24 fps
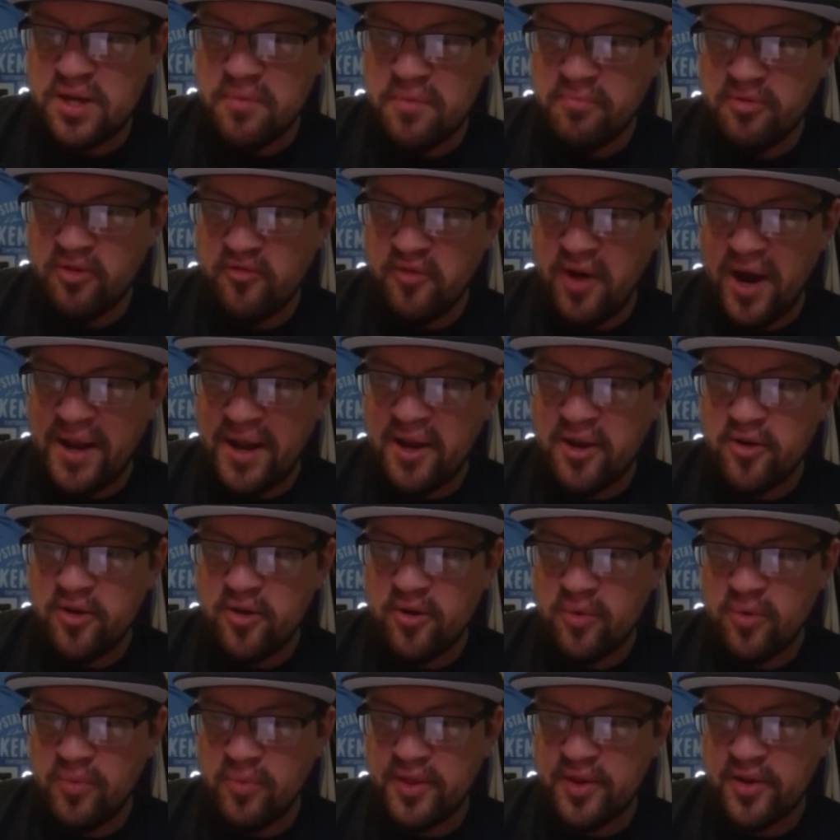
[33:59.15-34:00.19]
Providing
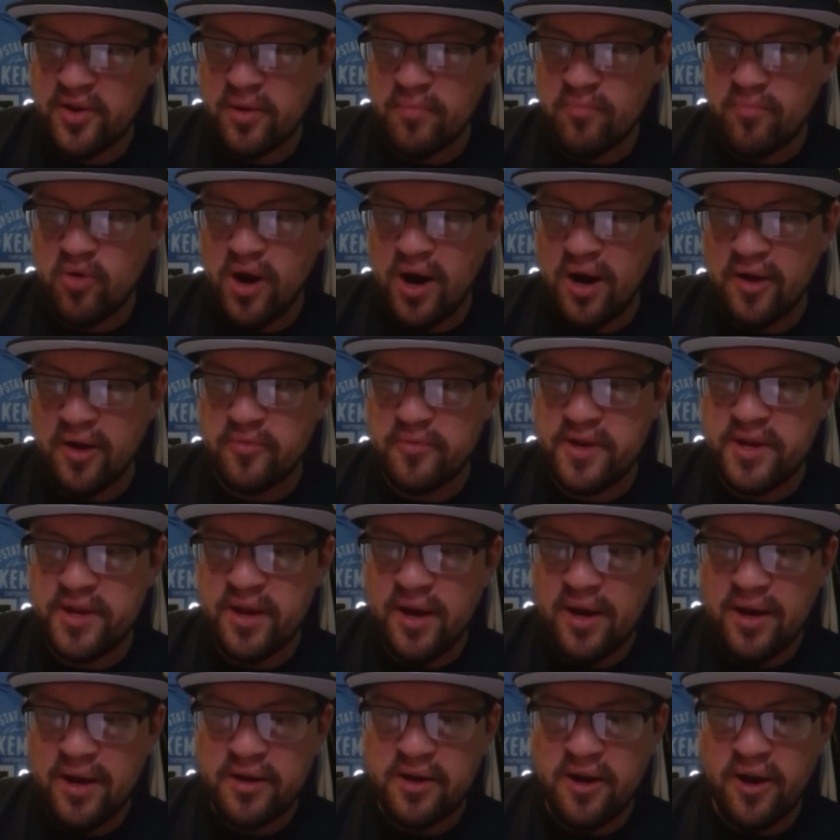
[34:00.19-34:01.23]
her with the camaraderie,
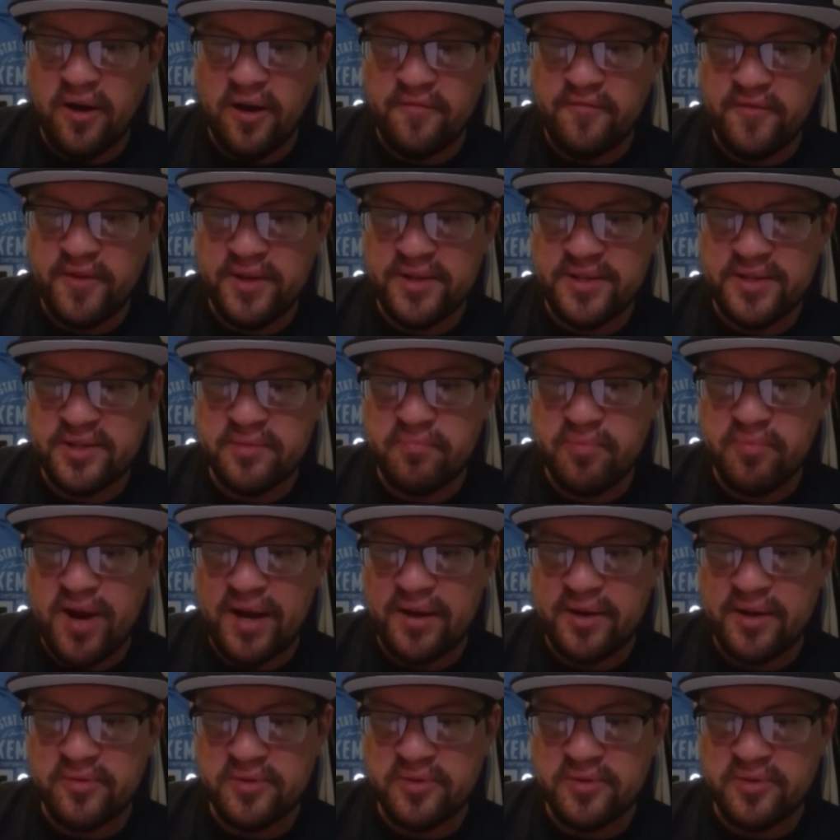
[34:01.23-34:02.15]
confidence, and practical